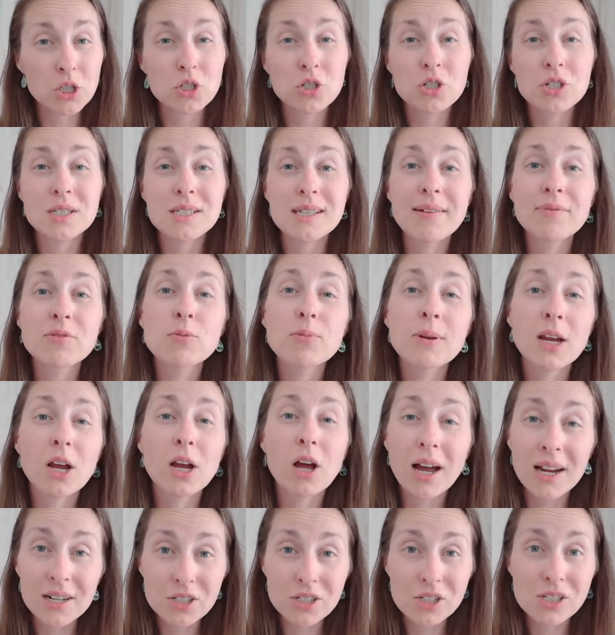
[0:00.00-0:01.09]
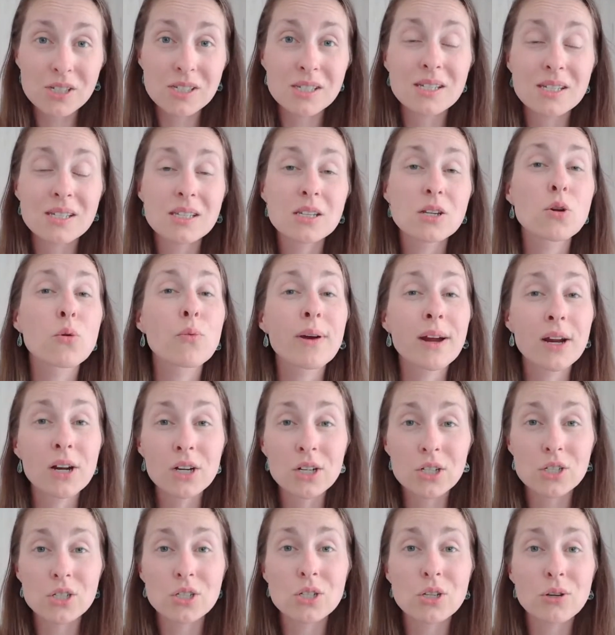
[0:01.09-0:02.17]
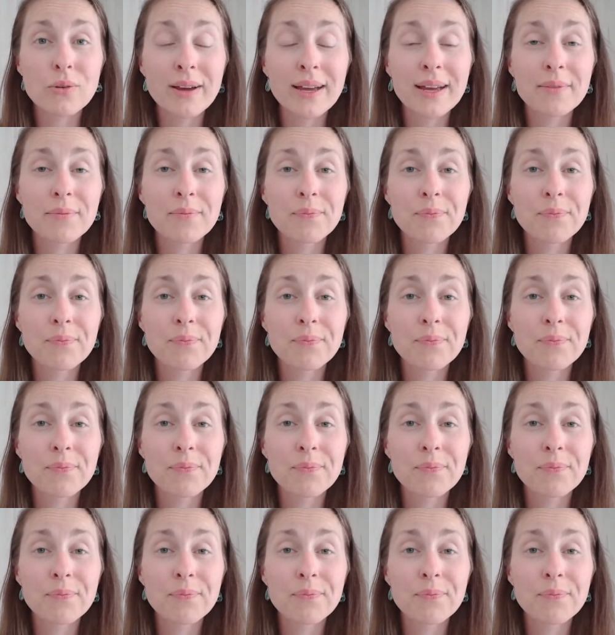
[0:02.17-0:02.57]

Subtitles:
You just have to bring consciousness and awareness to it.